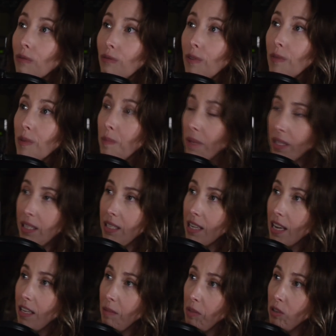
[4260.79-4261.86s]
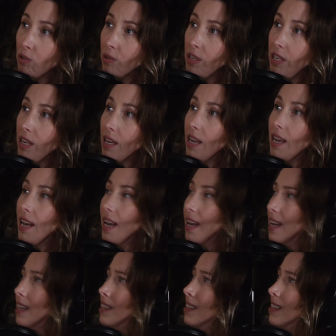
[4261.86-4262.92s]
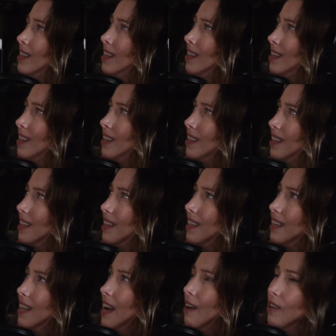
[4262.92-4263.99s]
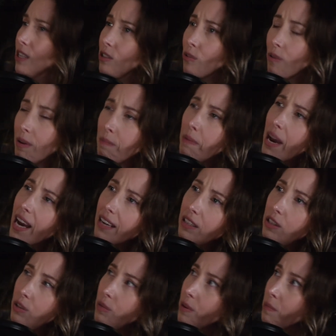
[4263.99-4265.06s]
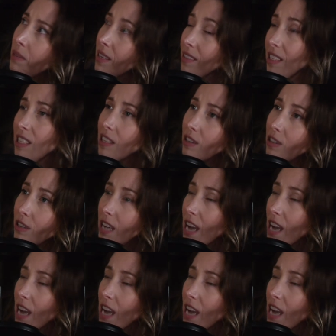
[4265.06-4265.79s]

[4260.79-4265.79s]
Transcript: from the Bill and Ted imagery. And now he's going back to it because he's a good,